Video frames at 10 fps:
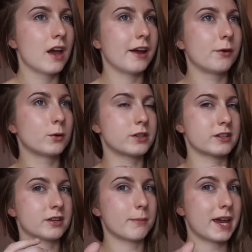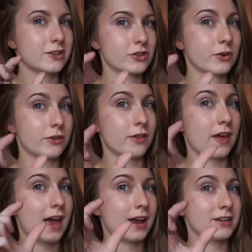in order to make sure that
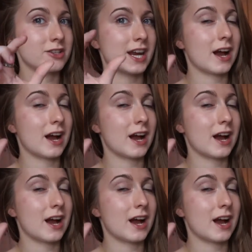their energy